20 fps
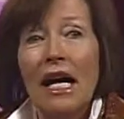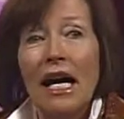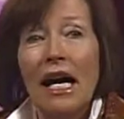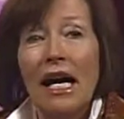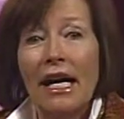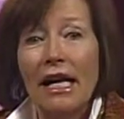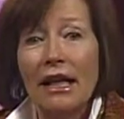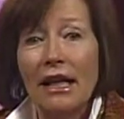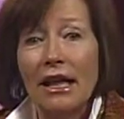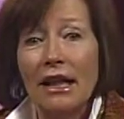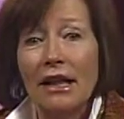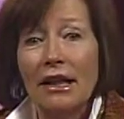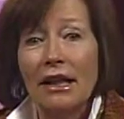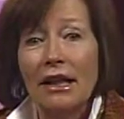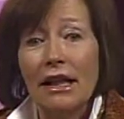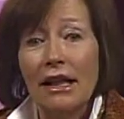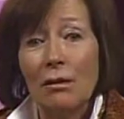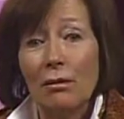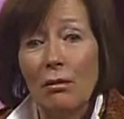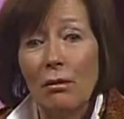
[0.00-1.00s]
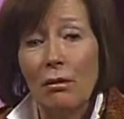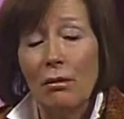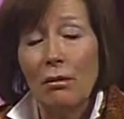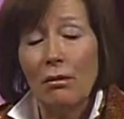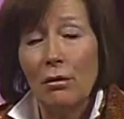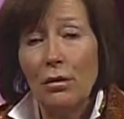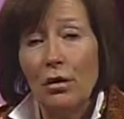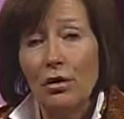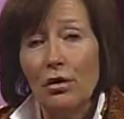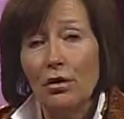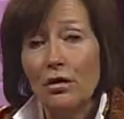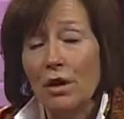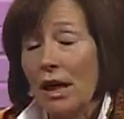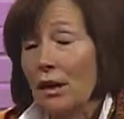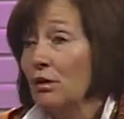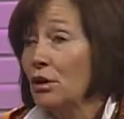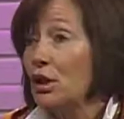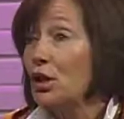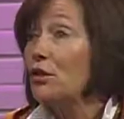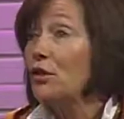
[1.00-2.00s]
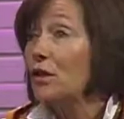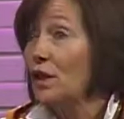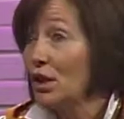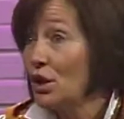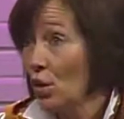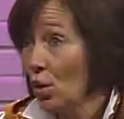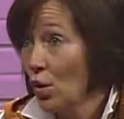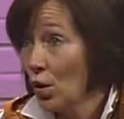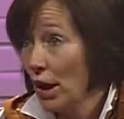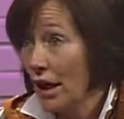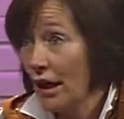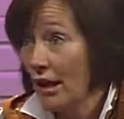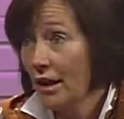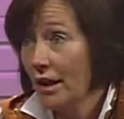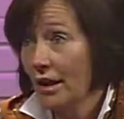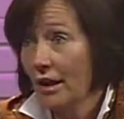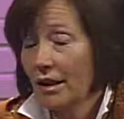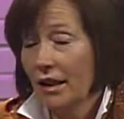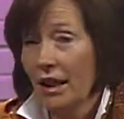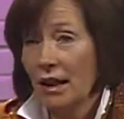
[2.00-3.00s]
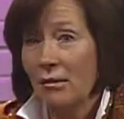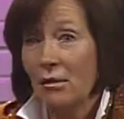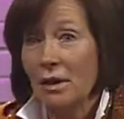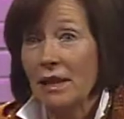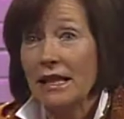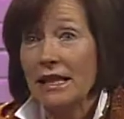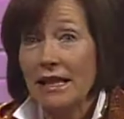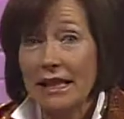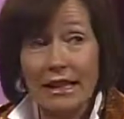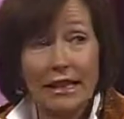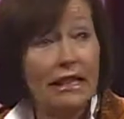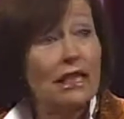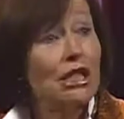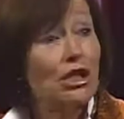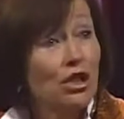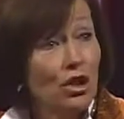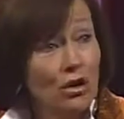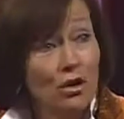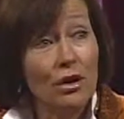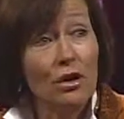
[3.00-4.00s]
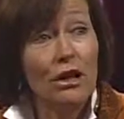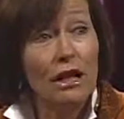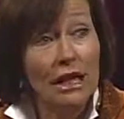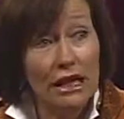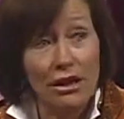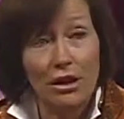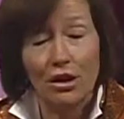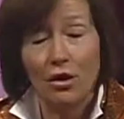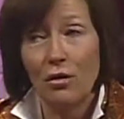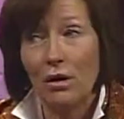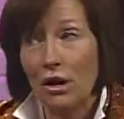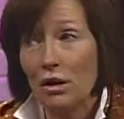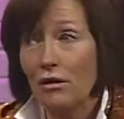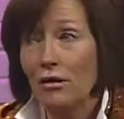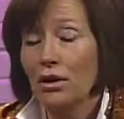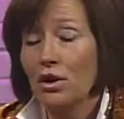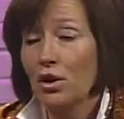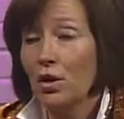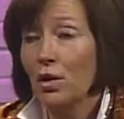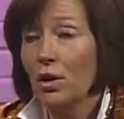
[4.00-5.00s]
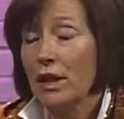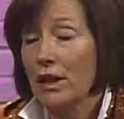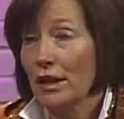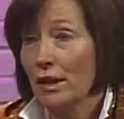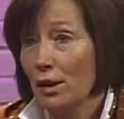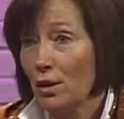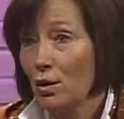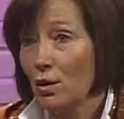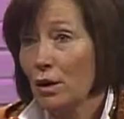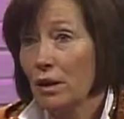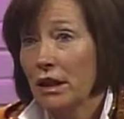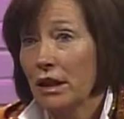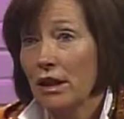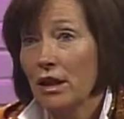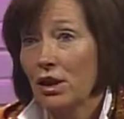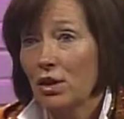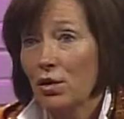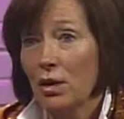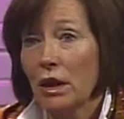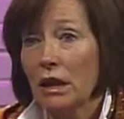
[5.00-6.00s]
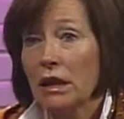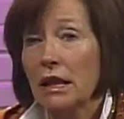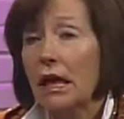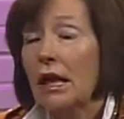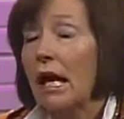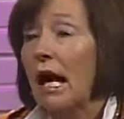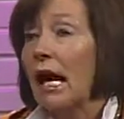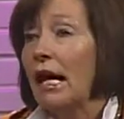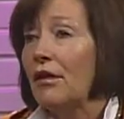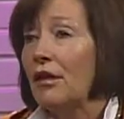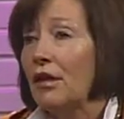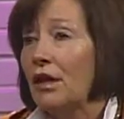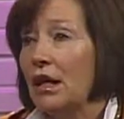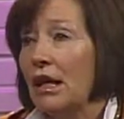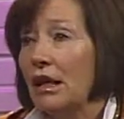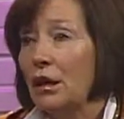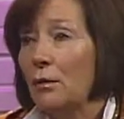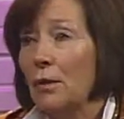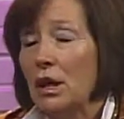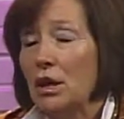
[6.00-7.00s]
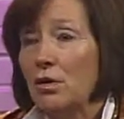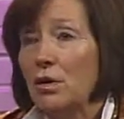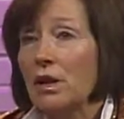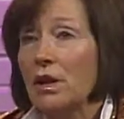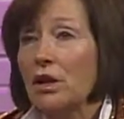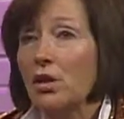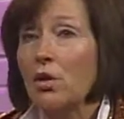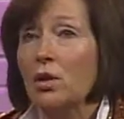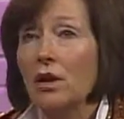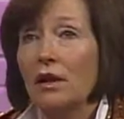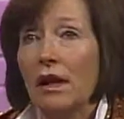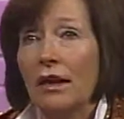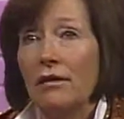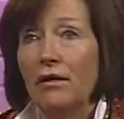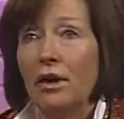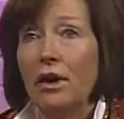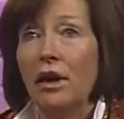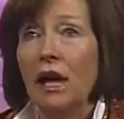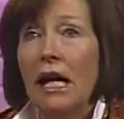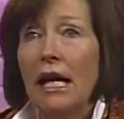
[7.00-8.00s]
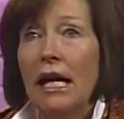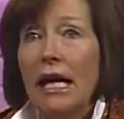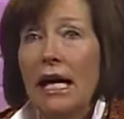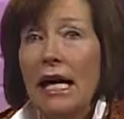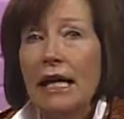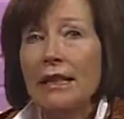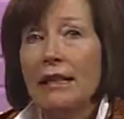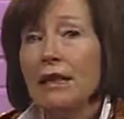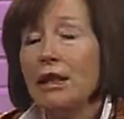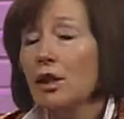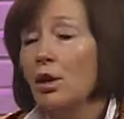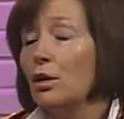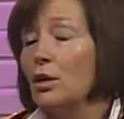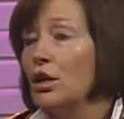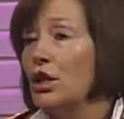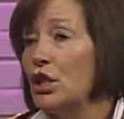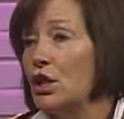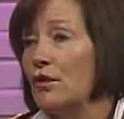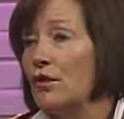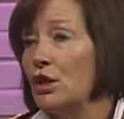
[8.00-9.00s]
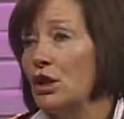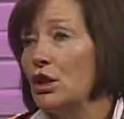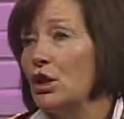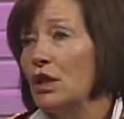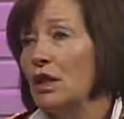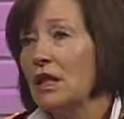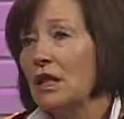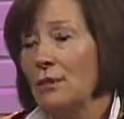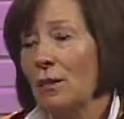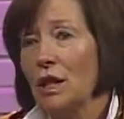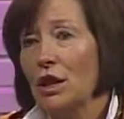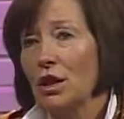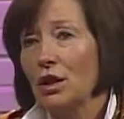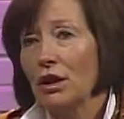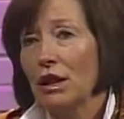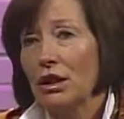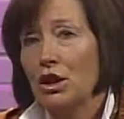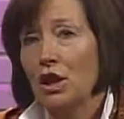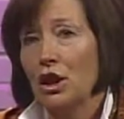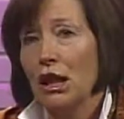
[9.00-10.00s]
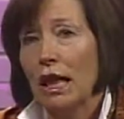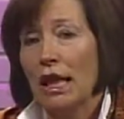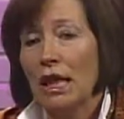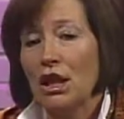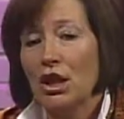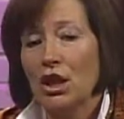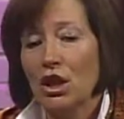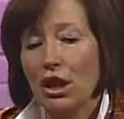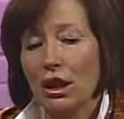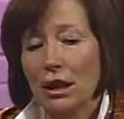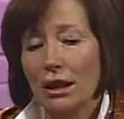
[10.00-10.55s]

I uh, moved out to Victoria and I was a teacher in the Greater Victoria School District at the elementary school level and slowly shifted to special education.